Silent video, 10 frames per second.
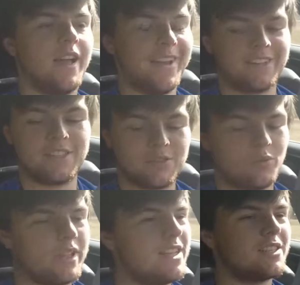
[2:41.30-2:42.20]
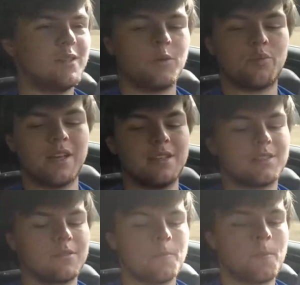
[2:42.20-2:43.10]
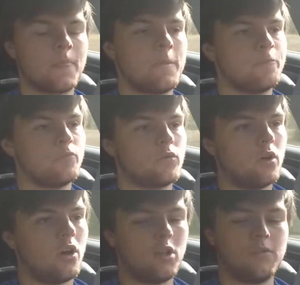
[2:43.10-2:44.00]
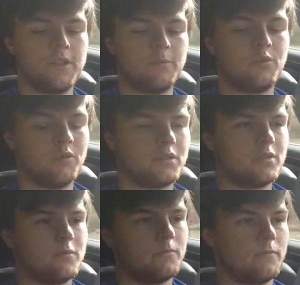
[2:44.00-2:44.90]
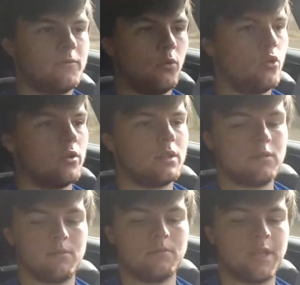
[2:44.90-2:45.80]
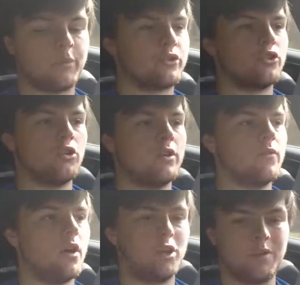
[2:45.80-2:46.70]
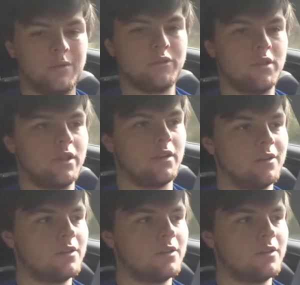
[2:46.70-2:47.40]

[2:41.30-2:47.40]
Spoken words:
and can easily replace all of the inputs for temperature and volume and everything.